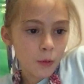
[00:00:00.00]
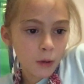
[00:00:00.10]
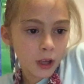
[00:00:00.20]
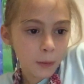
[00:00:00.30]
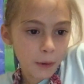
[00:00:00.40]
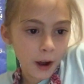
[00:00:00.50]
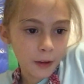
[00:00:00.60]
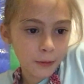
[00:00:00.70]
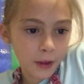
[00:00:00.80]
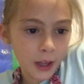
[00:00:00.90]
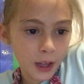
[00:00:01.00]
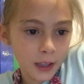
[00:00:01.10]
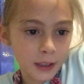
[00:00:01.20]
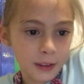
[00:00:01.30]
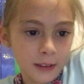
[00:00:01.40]
were you proud of
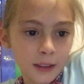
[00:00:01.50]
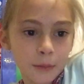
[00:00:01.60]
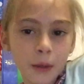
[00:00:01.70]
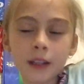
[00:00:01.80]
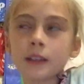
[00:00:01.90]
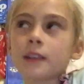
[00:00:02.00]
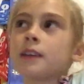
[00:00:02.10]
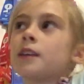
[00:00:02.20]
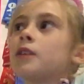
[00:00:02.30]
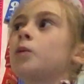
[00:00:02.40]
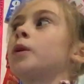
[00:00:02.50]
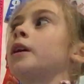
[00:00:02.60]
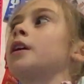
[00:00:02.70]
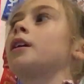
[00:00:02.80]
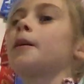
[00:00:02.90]
any teammates this
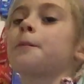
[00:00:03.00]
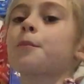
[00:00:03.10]
week?